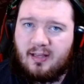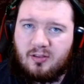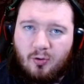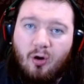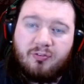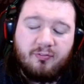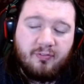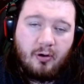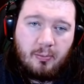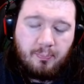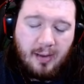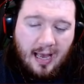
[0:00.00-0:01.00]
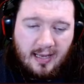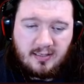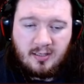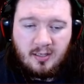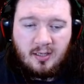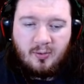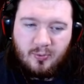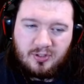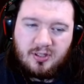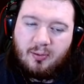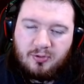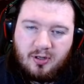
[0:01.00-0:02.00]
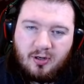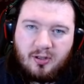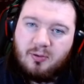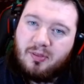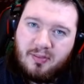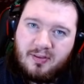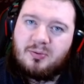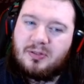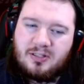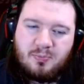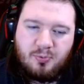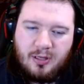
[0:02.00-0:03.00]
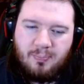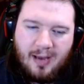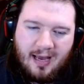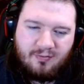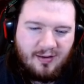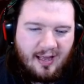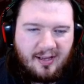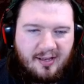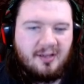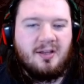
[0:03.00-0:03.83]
They're often very bad, which I would argue that this one is a pretty bad flag.